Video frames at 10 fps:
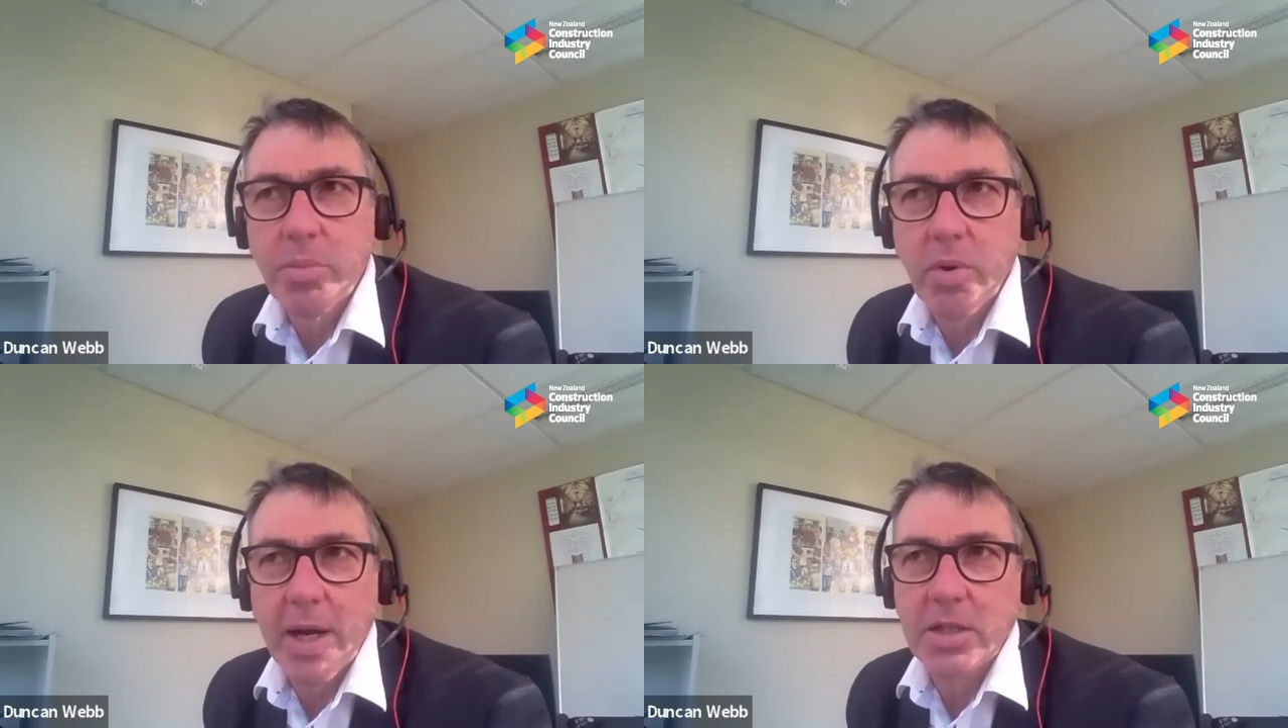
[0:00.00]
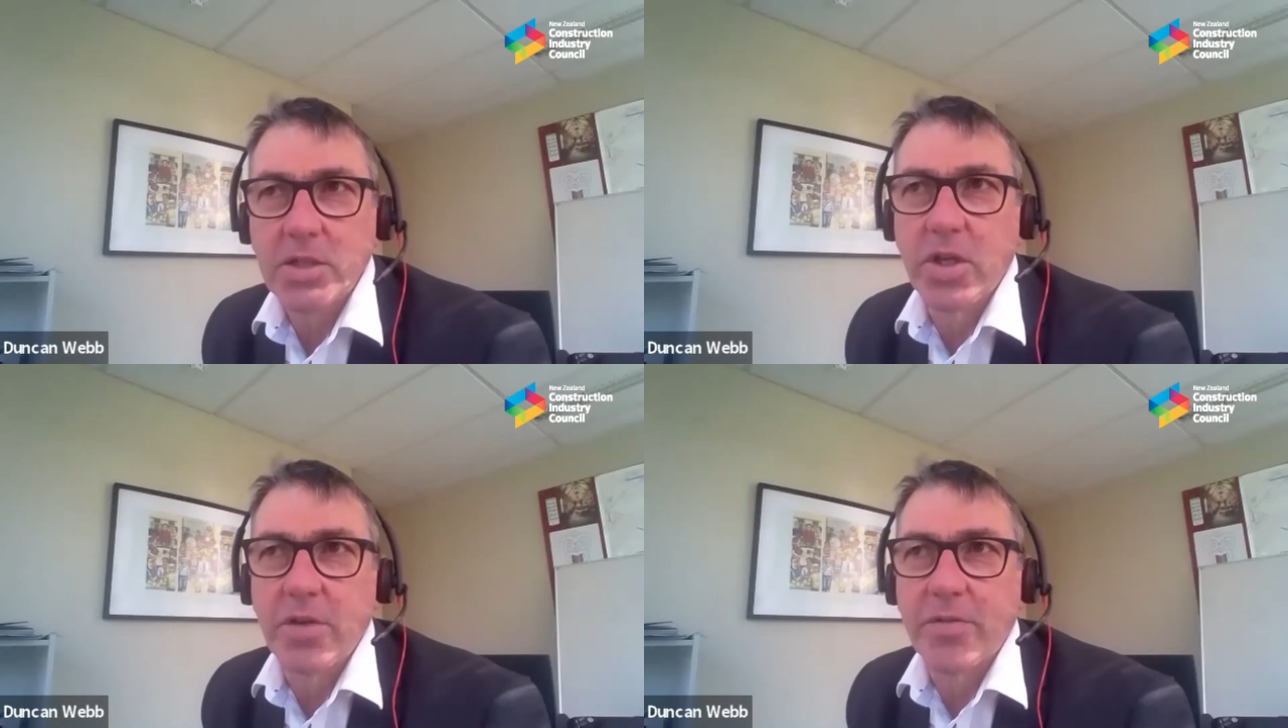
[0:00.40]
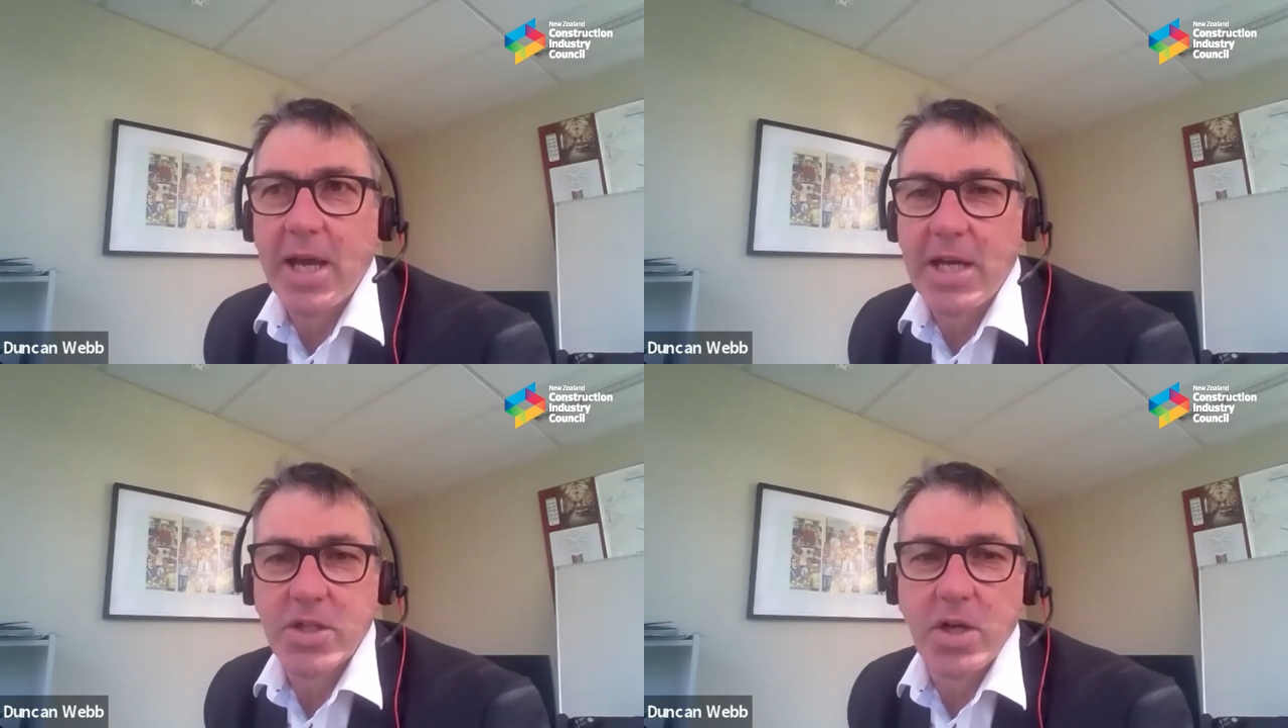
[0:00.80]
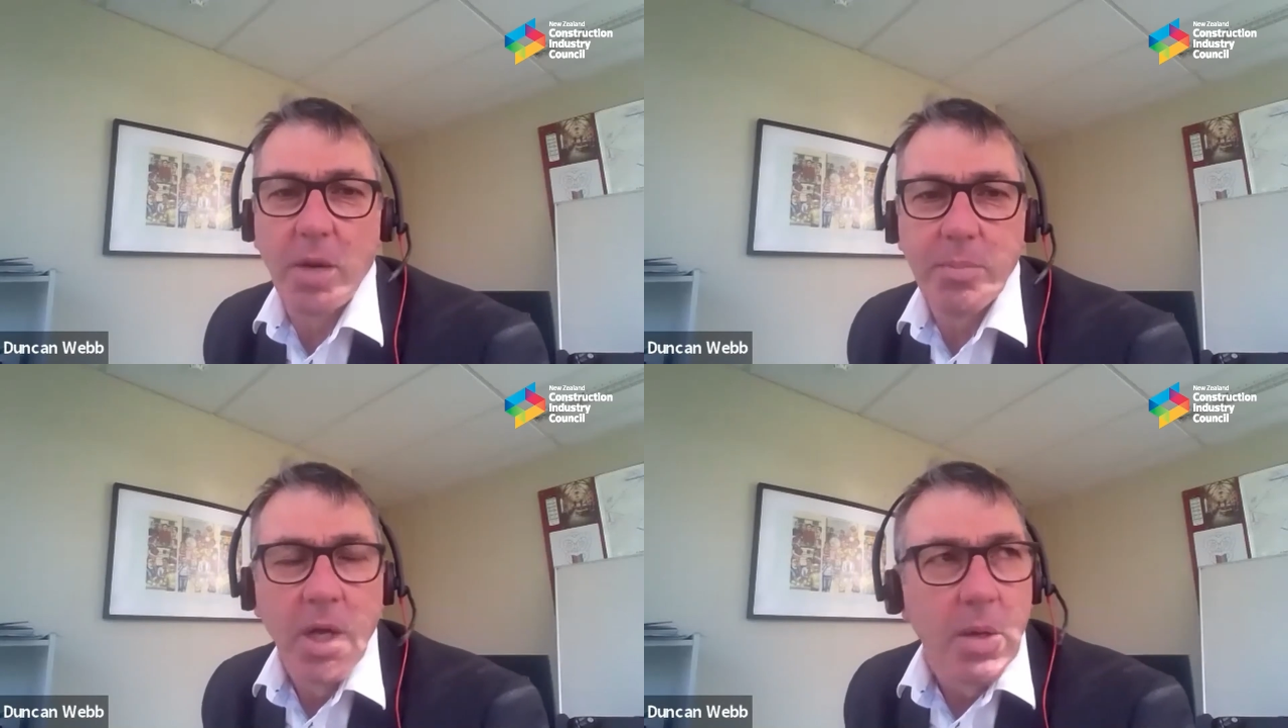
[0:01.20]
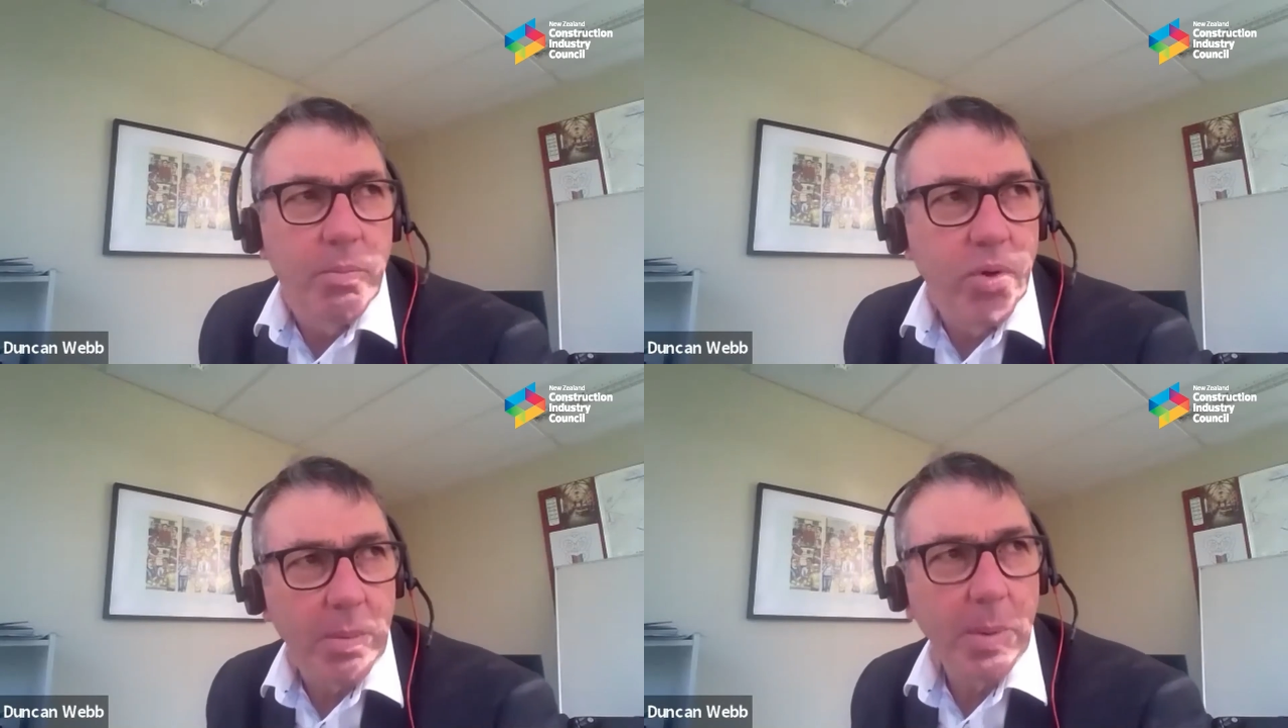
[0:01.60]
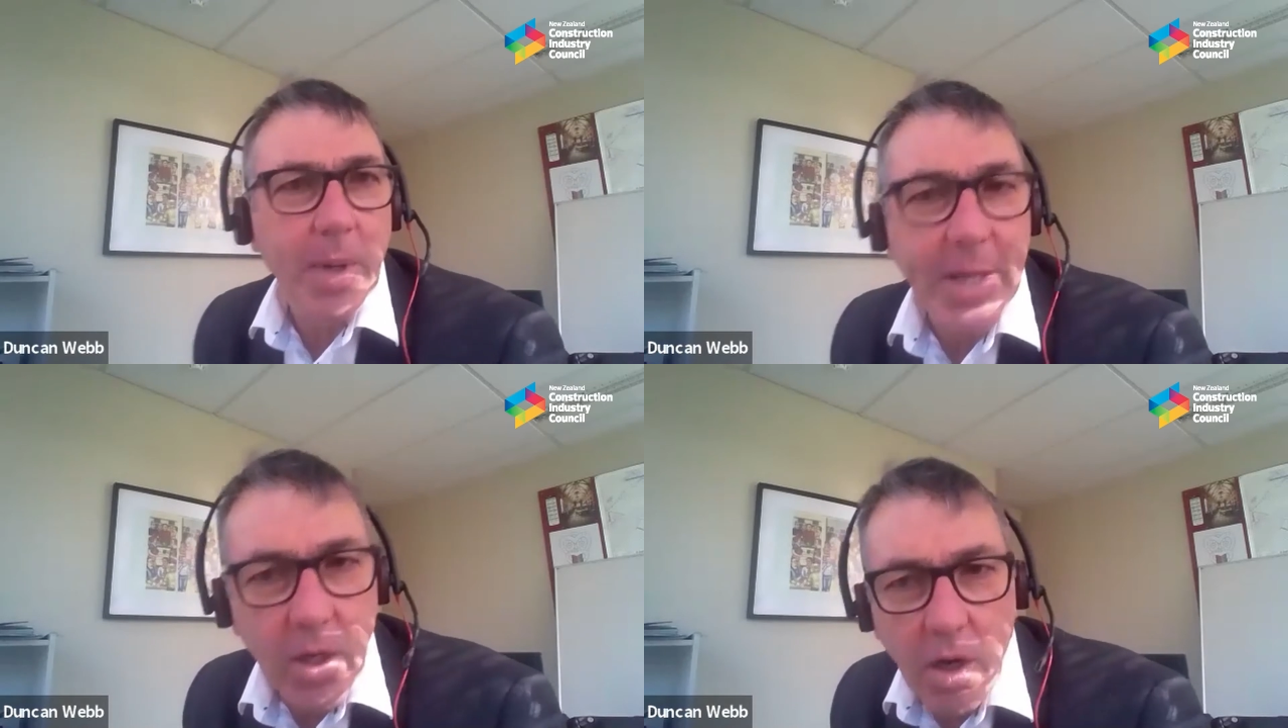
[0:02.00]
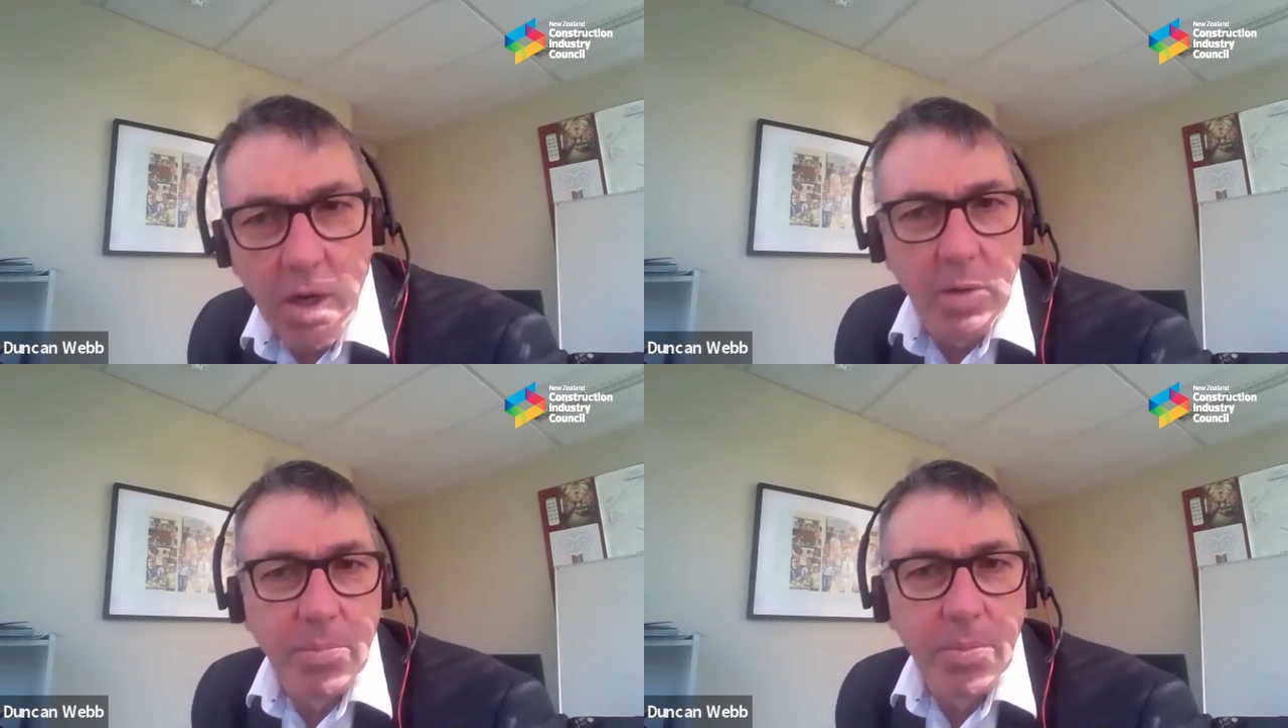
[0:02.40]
product certification, I'm probably not in a